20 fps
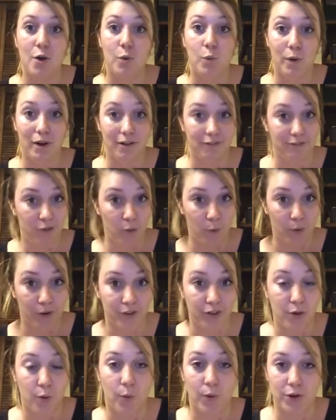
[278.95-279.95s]
1/4,
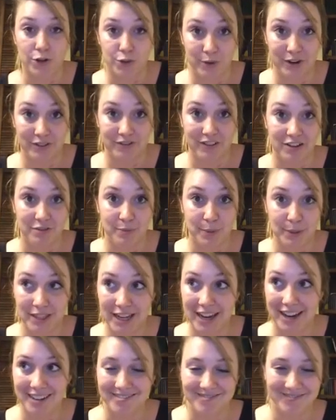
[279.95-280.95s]
or
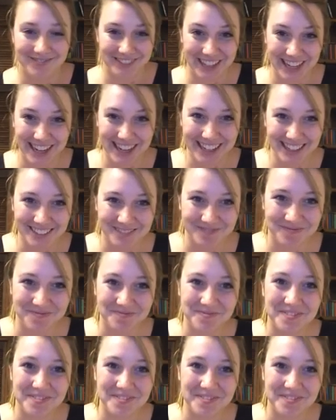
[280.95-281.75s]
25%. Very good.